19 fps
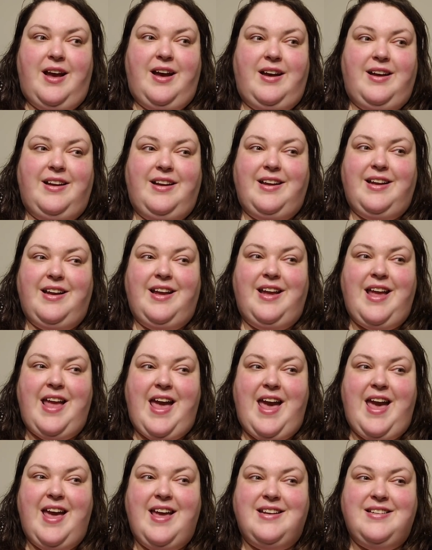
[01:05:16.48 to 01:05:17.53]

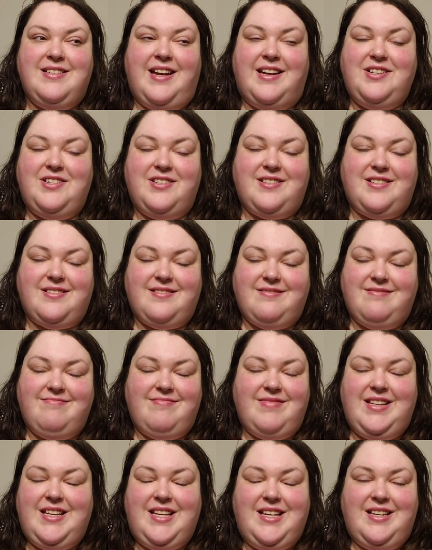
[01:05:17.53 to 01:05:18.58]
and I just,
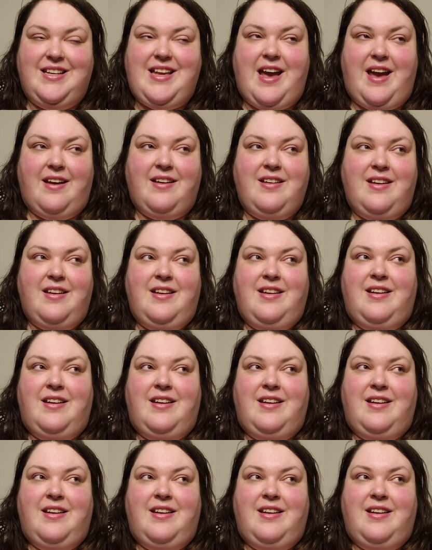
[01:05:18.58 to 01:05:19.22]
yeah.